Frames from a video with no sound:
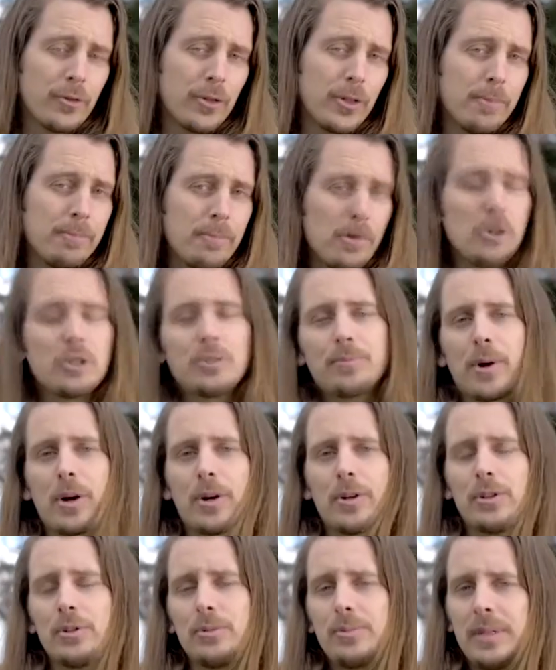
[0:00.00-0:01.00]
for the most
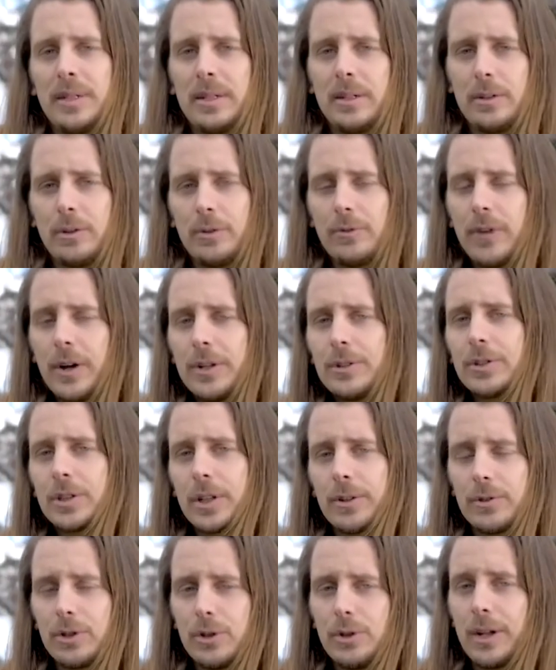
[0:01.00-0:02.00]
part, you'll find
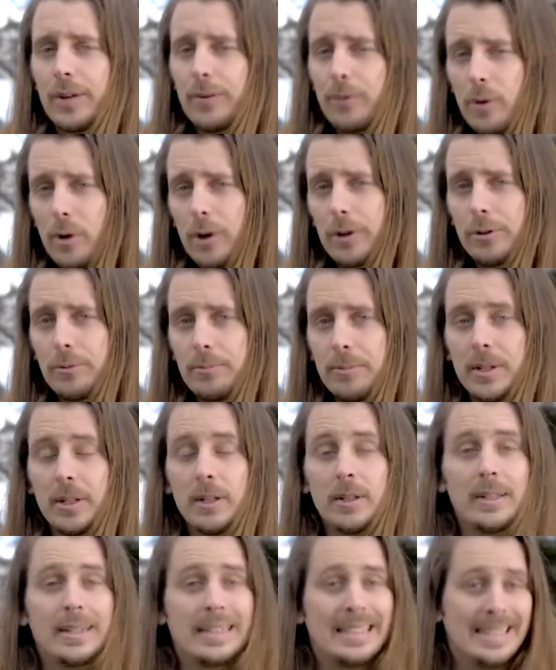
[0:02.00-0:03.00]
yourself shooting at
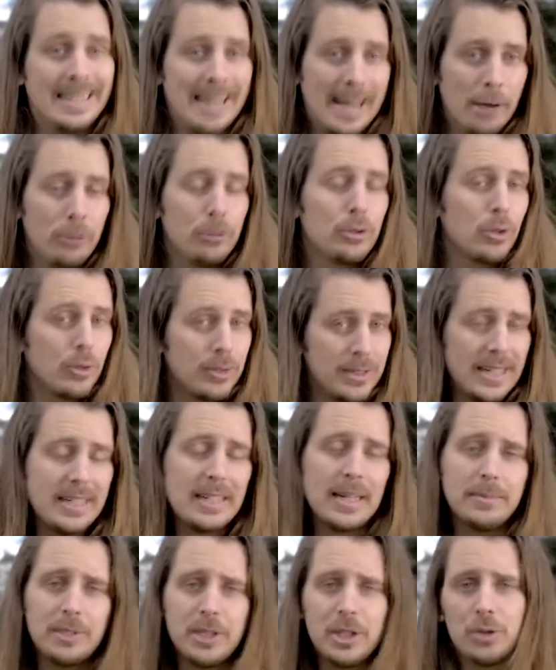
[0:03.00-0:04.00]
400mm in outdoor
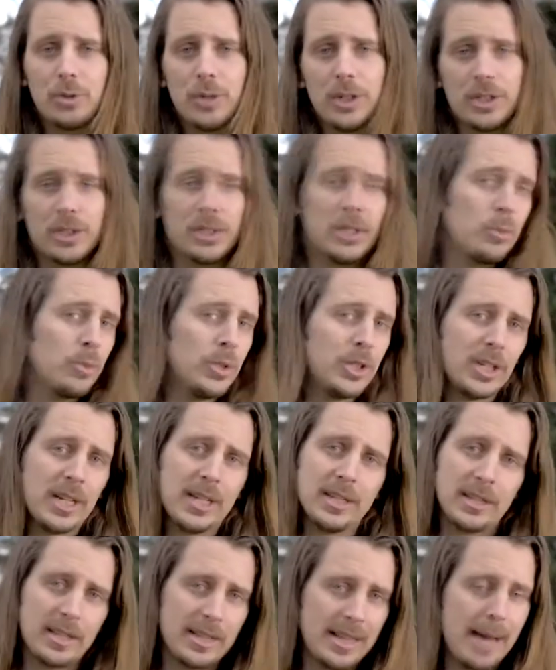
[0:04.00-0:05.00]
daytime situations, in which
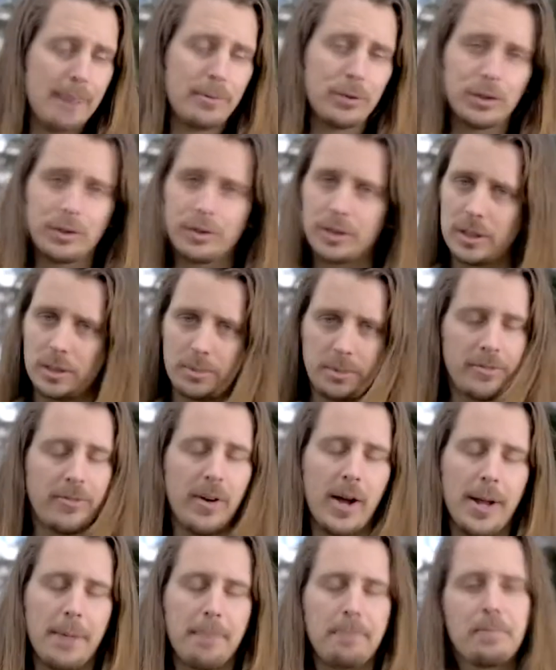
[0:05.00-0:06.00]
case the aperture is going to be
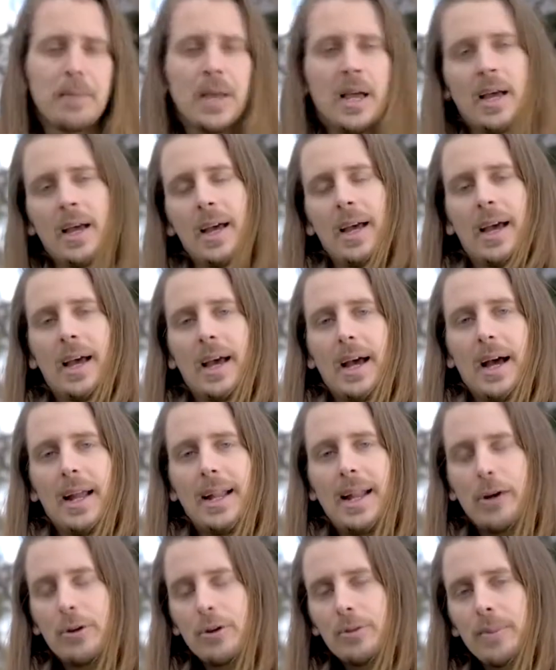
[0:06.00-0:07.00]
fine.
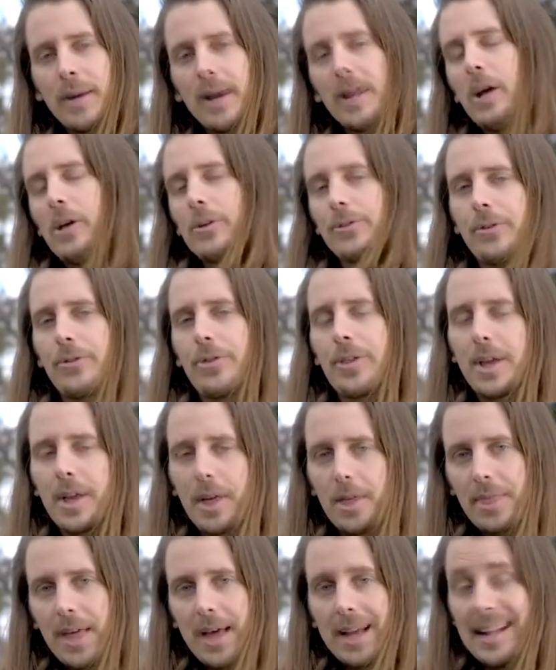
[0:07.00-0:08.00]
Now you might also
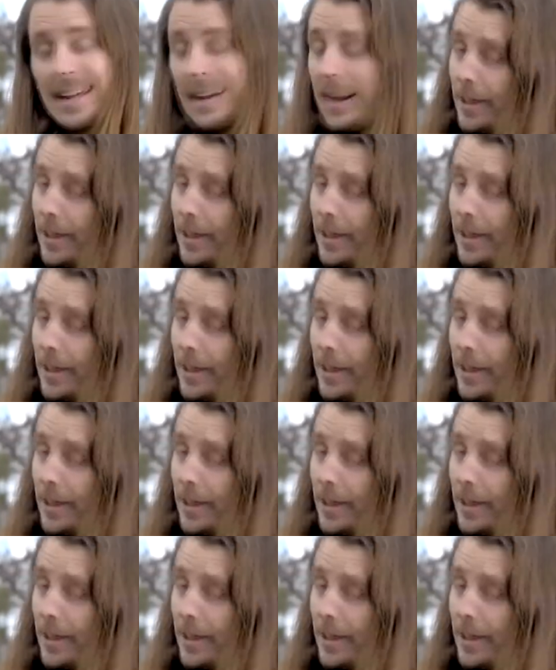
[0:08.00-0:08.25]
think that at